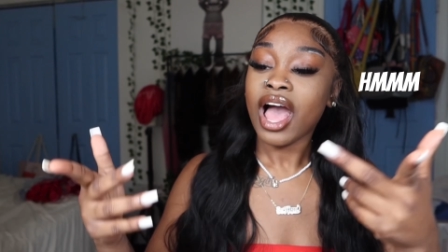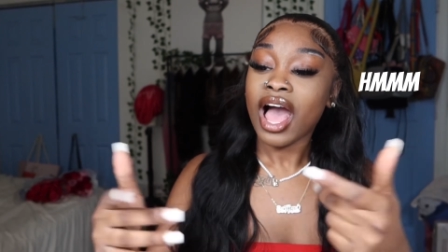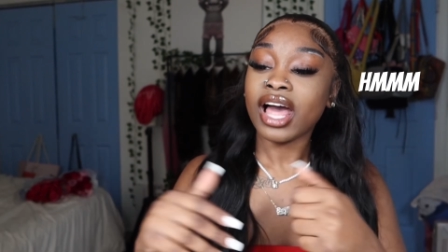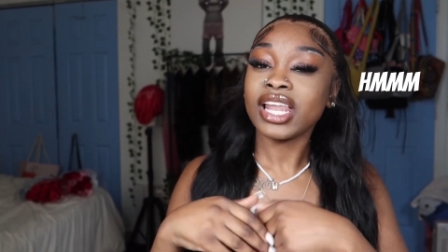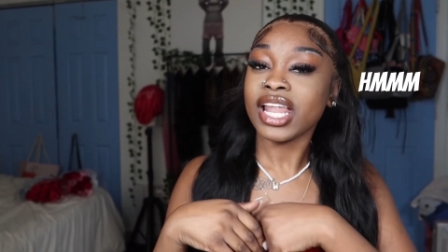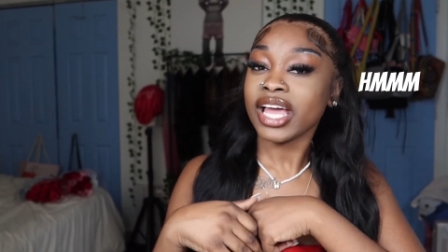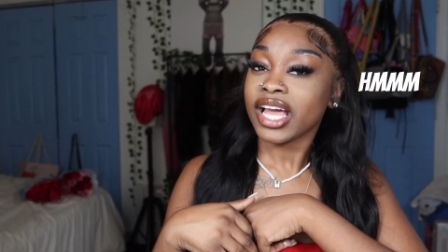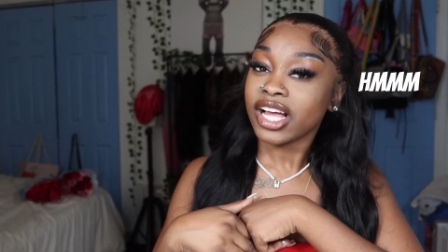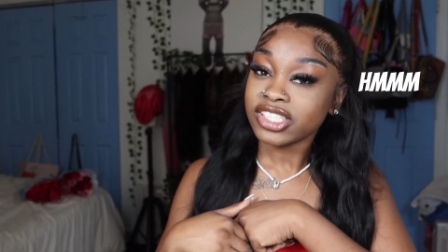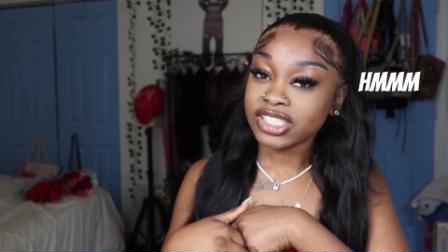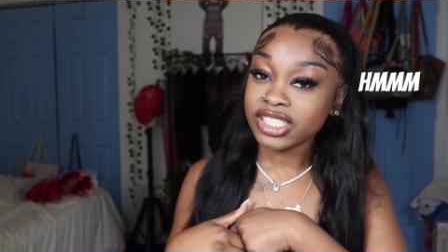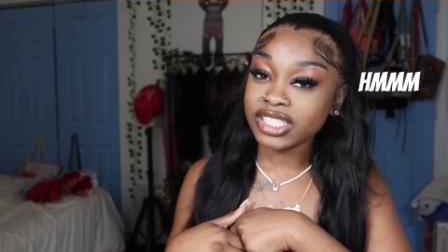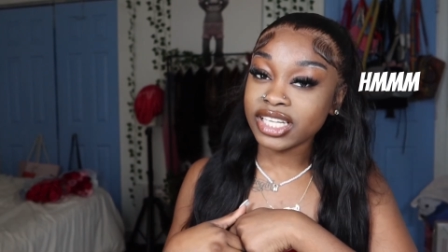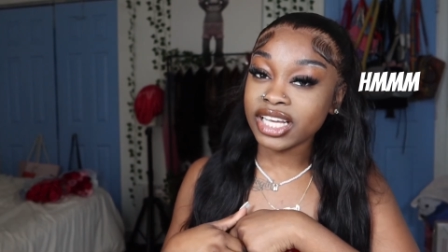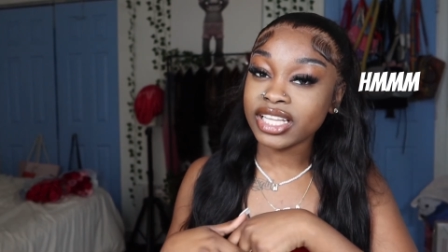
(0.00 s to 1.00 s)
I like how
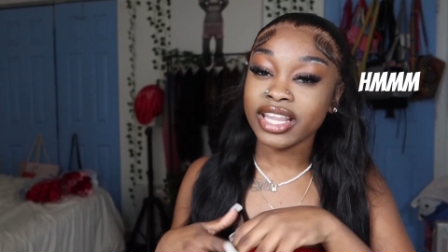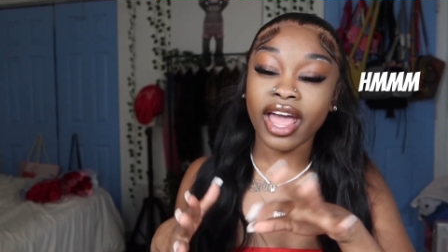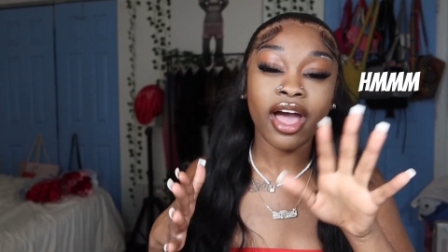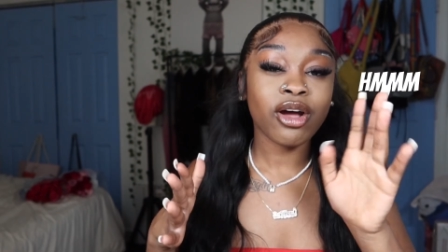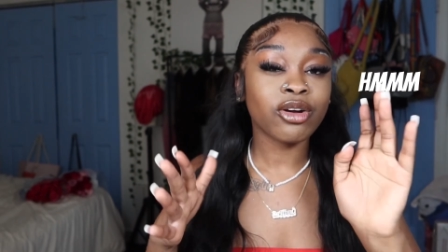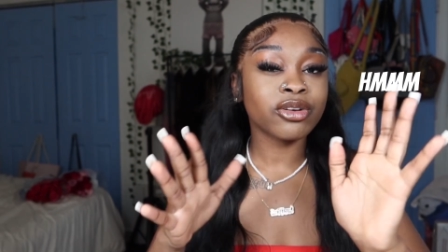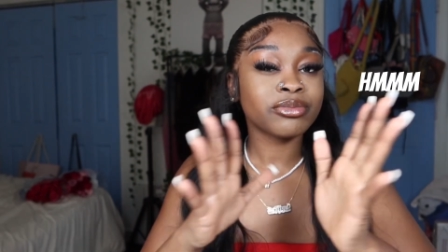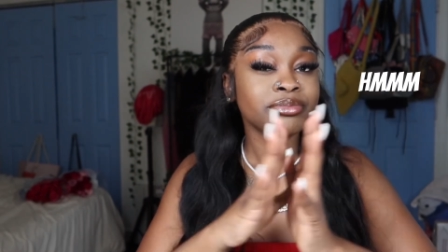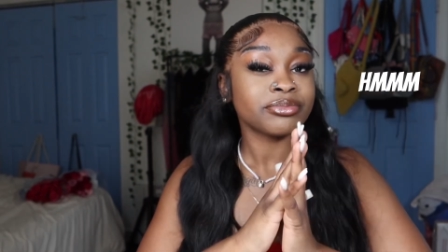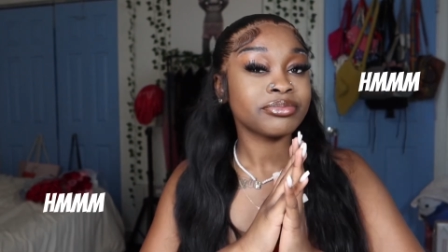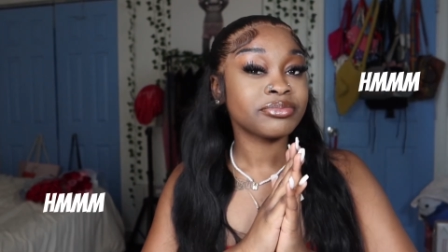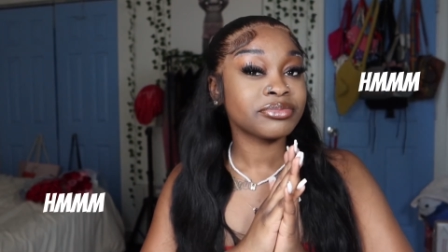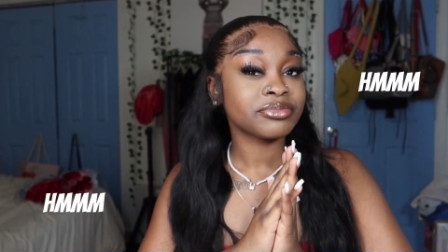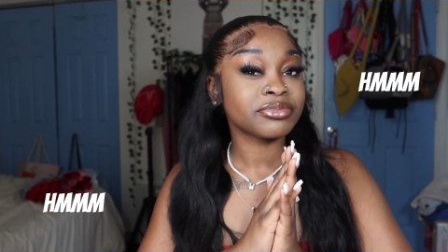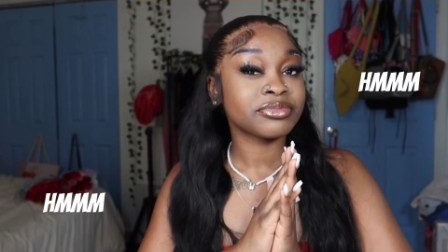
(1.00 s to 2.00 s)
she did that. Or,
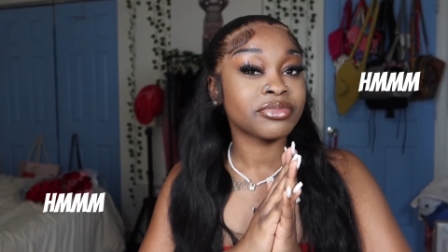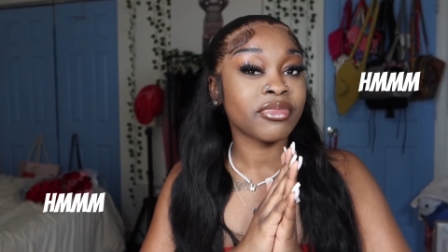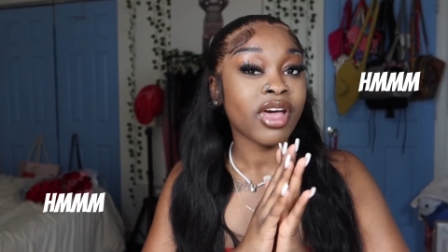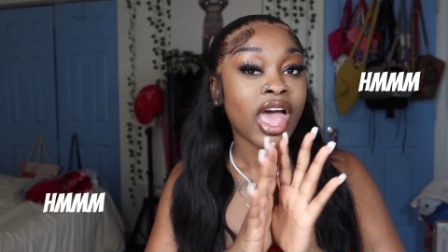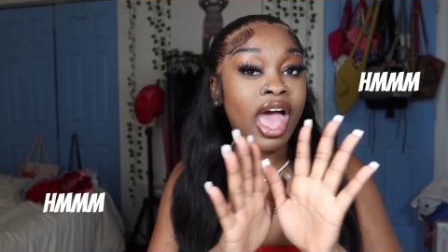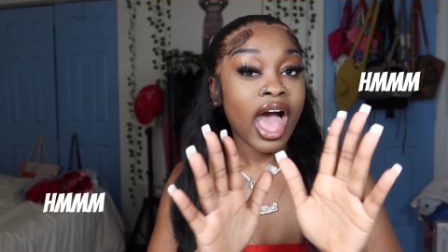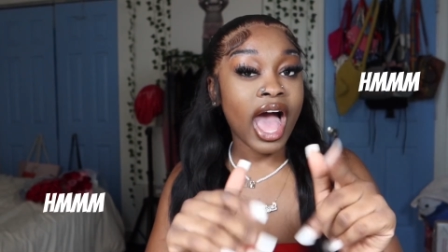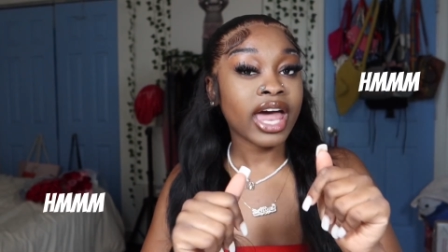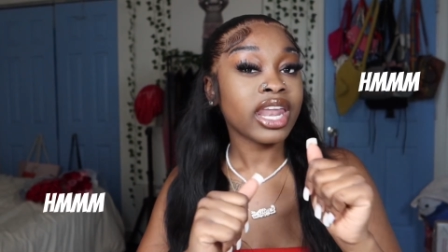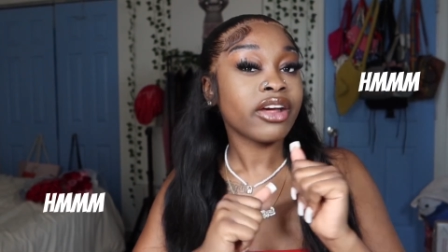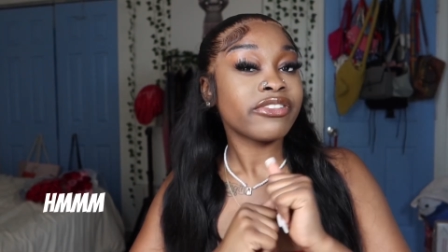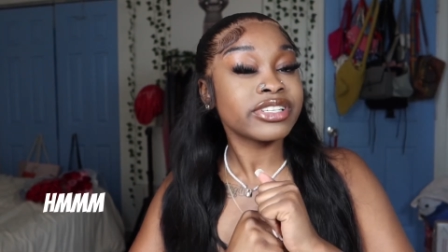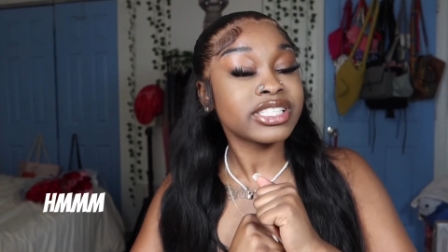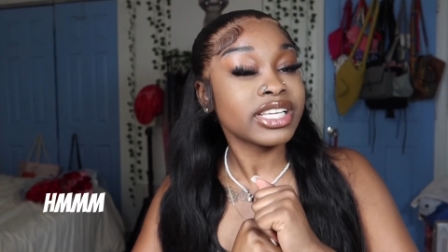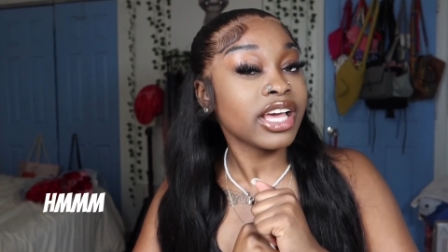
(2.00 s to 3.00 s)
hmm, I
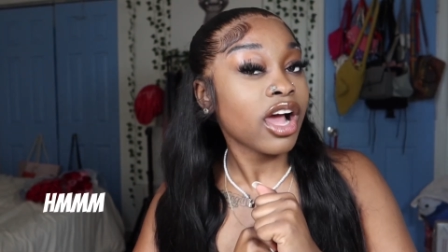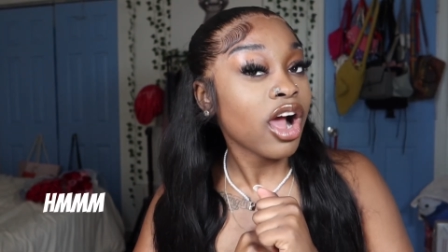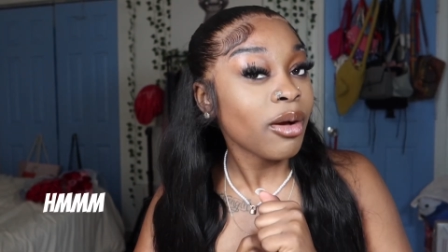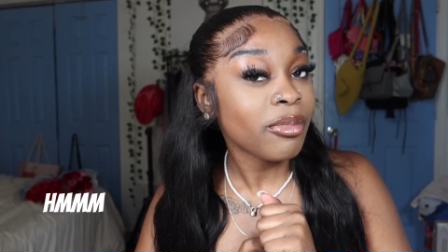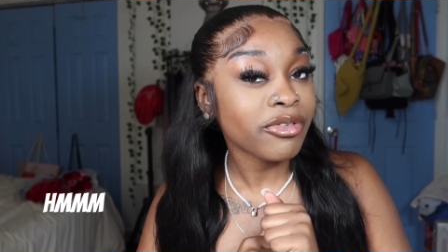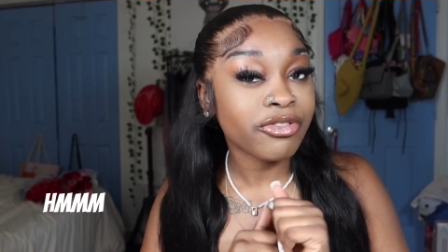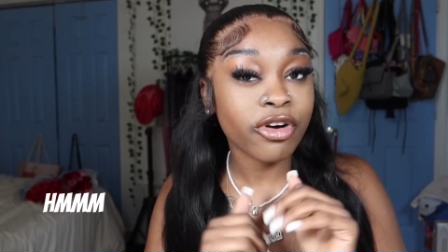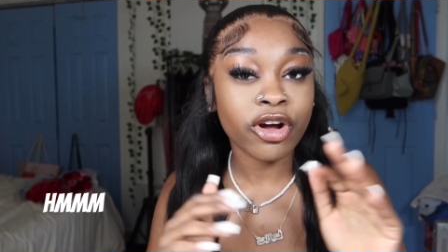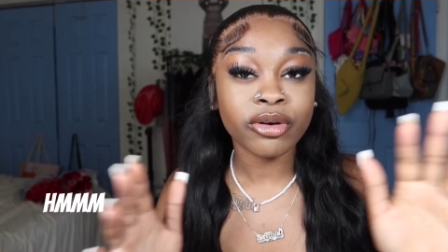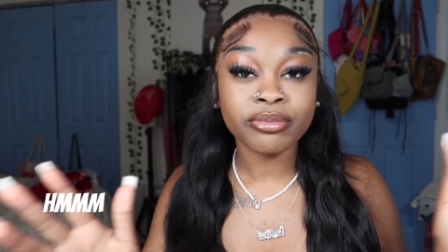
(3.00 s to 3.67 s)
never seen her before.